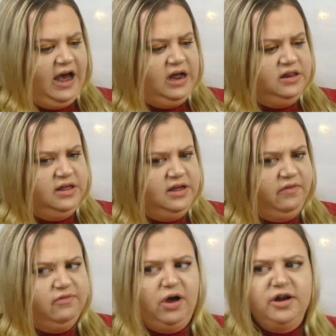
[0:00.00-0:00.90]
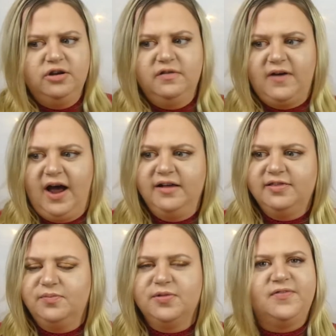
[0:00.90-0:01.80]
I think I've got enough
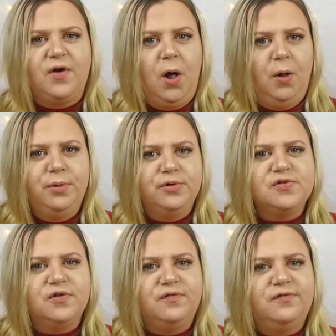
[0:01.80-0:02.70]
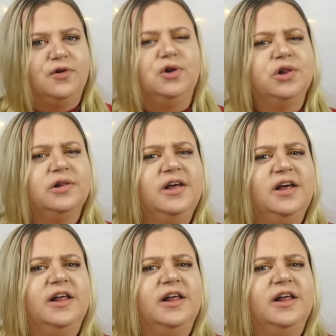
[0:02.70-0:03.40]
items for almost a full